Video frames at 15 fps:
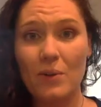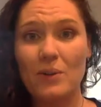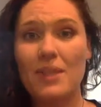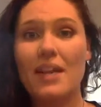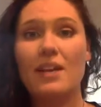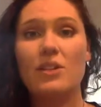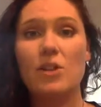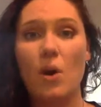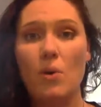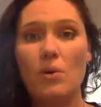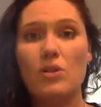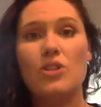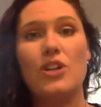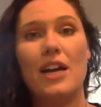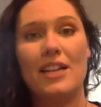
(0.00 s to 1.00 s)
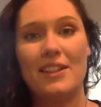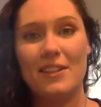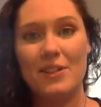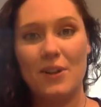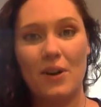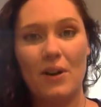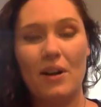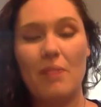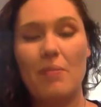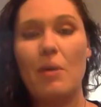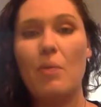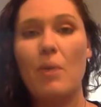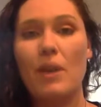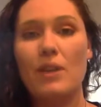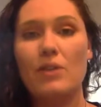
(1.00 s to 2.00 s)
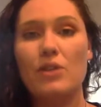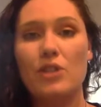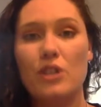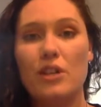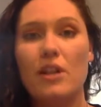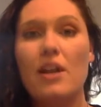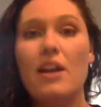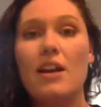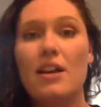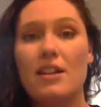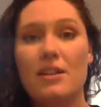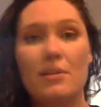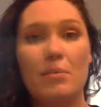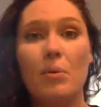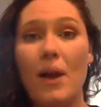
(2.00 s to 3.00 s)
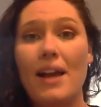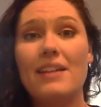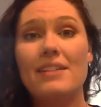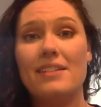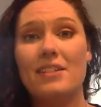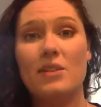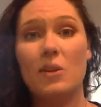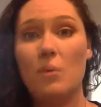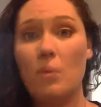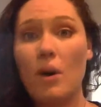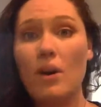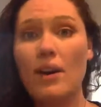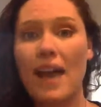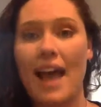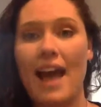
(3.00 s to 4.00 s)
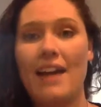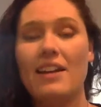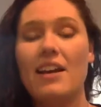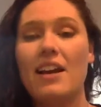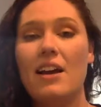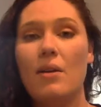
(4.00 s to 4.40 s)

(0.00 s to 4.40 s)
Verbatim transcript: or take a total shot in the dark about what you should price your work at.